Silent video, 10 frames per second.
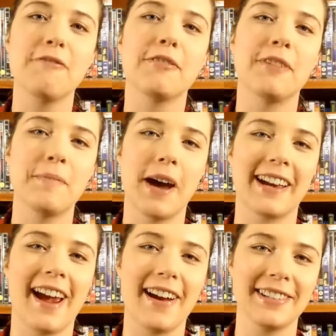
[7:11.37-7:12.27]
For female
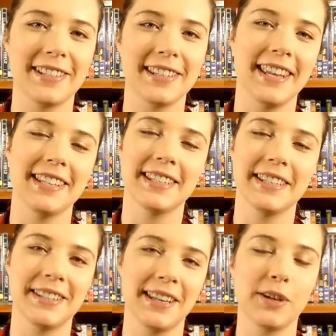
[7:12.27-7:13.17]
characters, there's this
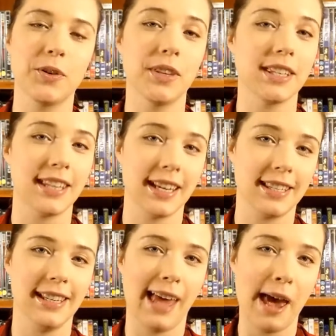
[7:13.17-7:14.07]
thing called the
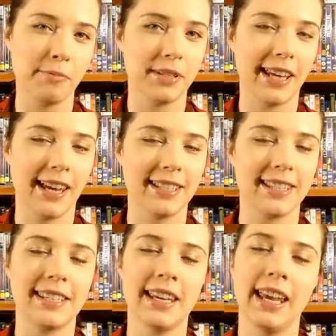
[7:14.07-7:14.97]
sexy lamp test,